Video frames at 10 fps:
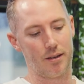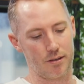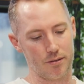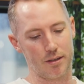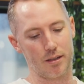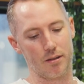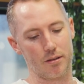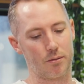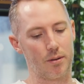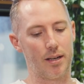Your digital
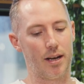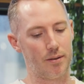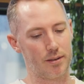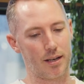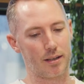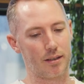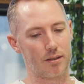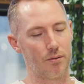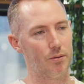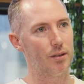twin now has access
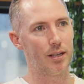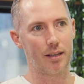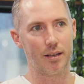to all the other